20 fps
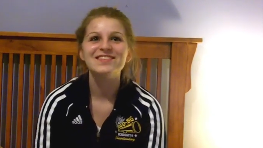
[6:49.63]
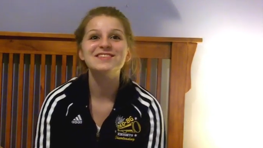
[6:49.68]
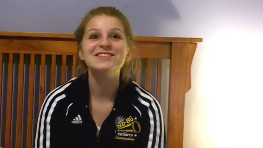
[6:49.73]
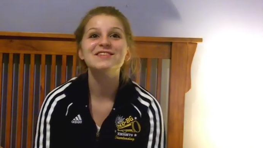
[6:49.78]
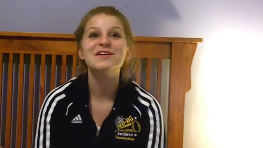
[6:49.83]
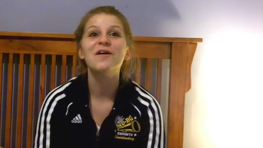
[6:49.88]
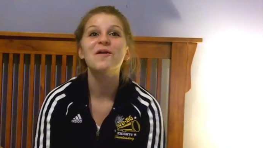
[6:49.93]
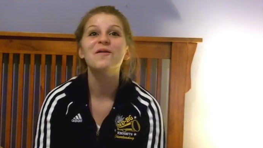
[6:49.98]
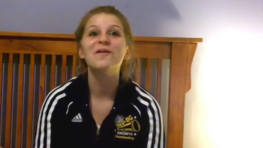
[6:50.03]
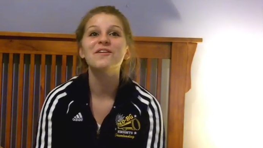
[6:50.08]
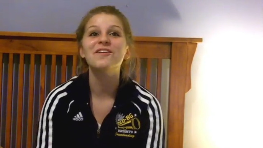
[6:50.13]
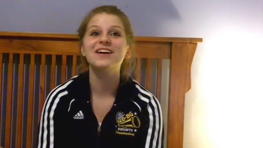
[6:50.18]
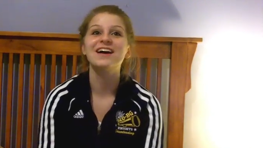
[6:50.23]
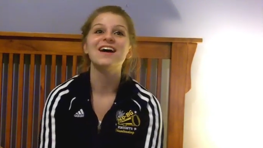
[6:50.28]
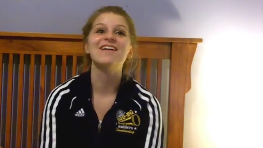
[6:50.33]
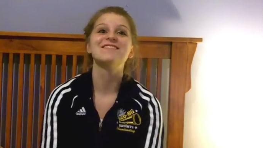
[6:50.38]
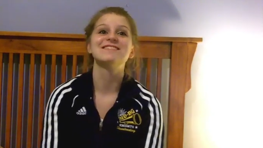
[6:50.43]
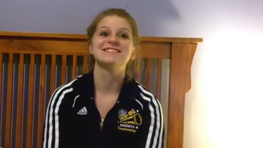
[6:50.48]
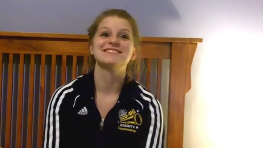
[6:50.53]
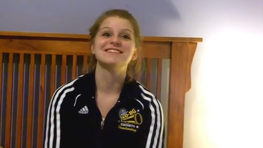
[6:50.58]
pretty this sad. This whole
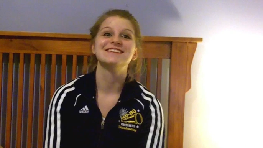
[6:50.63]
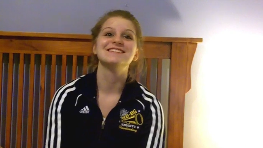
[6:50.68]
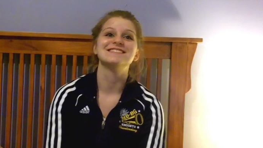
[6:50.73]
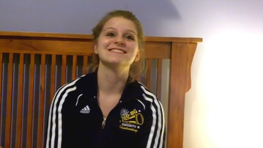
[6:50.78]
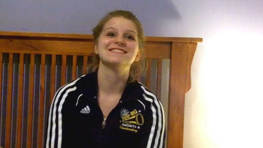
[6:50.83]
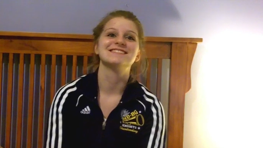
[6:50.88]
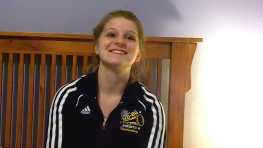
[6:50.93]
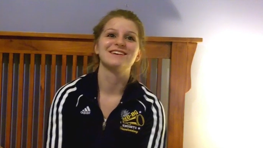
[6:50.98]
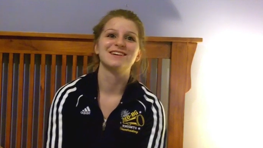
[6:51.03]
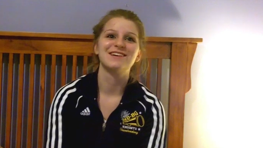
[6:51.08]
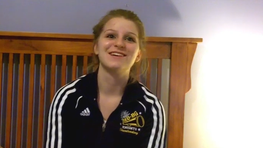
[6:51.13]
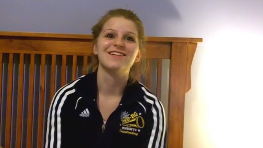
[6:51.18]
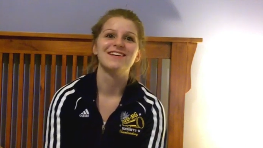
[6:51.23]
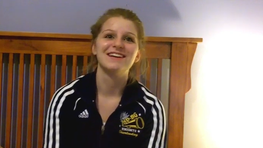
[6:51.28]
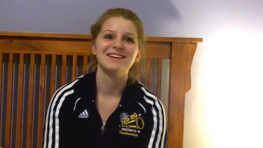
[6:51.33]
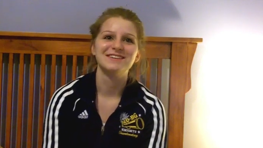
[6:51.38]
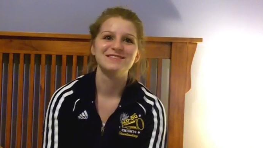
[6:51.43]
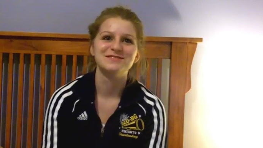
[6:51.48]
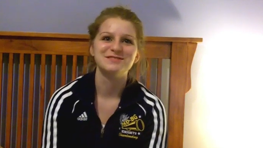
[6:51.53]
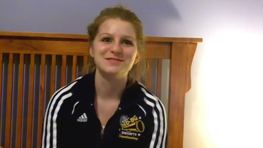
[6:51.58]
conversation is gonna go
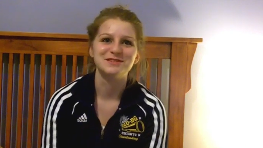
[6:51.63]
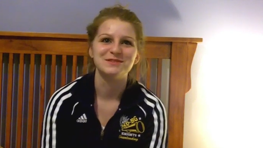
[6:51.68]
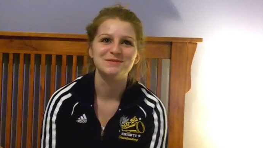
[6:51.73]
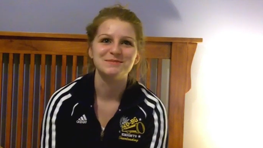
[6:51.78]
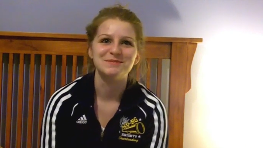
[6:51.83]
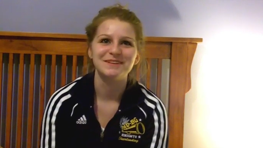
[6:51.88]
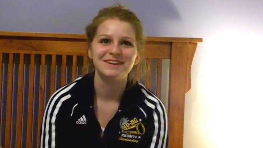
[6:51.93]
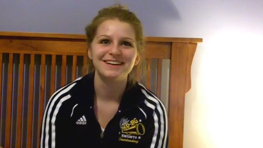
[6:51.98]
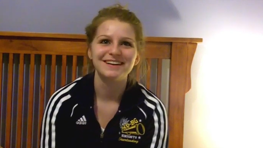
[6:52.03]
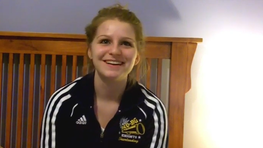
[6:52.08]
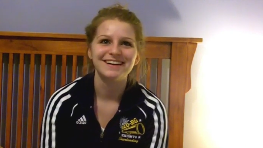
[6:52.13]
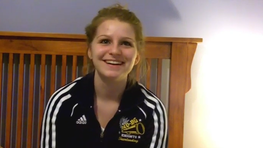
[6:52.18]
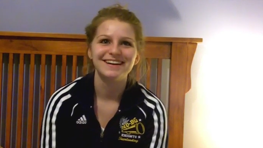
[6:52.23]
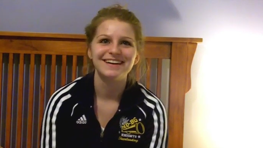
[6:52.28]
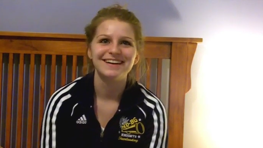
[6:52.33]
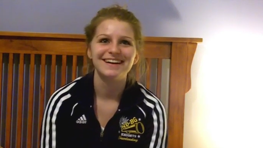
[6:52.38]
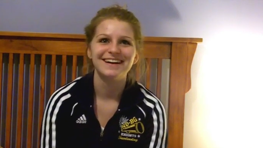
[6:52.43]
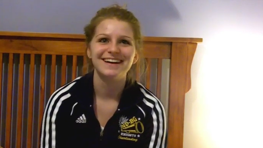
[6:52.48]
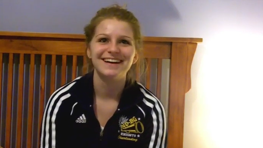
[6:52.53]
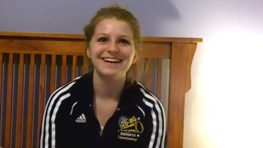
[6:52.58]
on YouTube.
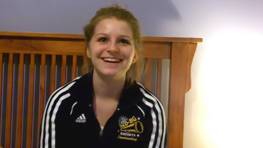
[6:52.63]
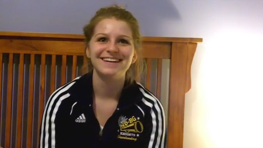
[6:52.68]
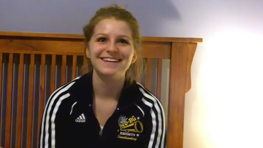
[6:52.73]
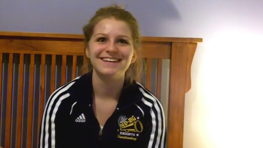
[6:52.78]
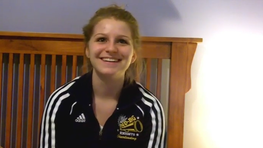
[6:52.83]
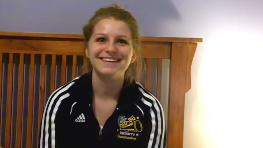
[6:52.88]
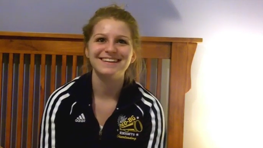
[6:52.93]
No, it's